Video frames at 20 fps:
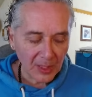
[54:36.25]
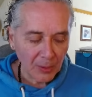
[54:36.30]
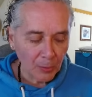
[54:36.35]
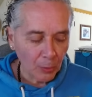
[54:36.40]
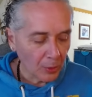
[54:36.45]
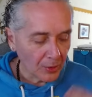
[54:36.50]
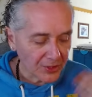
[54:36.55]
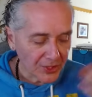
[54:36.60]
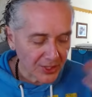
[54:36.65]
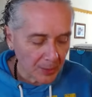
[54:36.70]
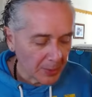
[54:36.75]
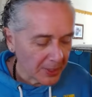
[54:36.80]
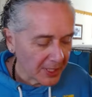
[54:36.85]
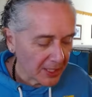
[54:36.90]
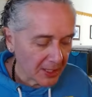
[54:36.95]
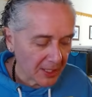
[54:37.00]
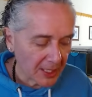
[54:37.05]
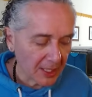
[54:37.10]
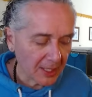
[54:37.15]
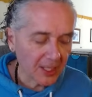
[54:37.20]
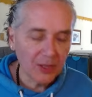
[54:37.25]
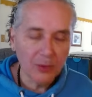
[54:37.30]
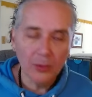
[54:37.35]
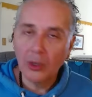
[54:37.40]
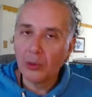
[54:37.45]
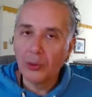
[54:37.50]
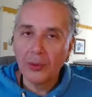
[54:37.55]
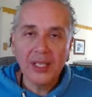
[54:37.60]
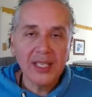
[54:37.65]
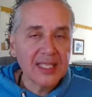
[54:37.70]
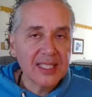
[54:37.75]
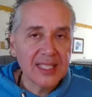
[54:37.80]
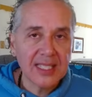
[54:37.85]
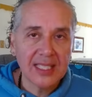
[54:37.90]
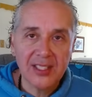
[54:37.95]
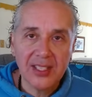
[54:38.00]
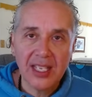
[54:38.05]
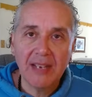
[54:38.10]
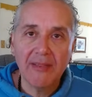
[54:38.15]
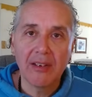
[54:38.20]
Well, somebody could argue, well, we
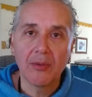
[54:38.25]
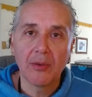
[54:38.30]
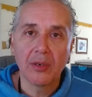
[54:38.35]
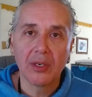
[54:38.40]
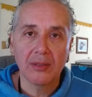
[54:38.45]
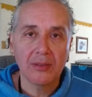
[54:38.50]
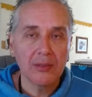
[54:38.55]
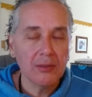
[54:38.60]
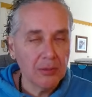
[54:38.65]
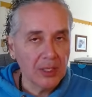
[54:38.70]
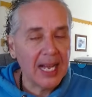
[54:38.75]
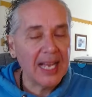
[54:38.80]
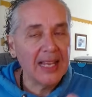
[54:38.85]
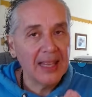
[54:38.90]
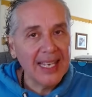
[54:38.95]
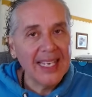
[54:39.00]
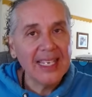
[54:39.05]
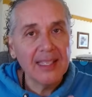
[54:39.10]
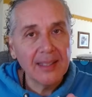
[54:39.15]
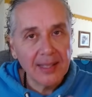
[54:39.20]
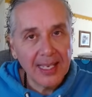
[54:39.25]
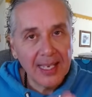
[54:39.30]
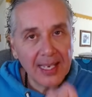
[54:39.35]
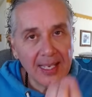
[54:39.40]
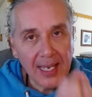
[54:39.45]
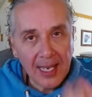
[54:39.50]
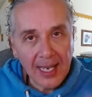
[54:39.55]
exist everywhere. Oh, well, I like that.